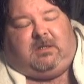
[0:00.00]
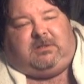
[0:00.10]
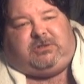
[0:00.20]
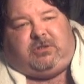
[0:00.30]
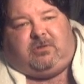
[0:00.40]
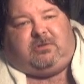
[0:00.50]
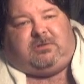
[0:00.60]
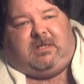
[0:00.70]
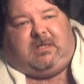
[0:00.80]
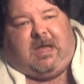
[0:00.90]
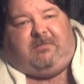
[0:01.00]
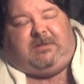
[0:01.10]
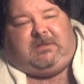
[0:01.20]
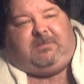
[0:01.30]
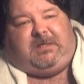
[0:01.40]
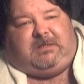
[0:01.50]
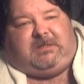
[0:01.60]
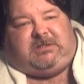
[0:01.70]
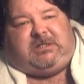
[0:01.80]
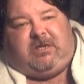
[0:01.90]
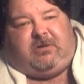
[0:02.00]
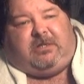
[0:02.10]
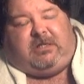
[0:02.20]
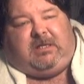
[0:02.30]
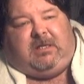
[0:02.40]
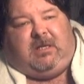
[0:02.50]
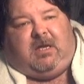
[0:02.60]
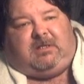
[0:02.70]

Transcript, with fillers: the church having to be the charity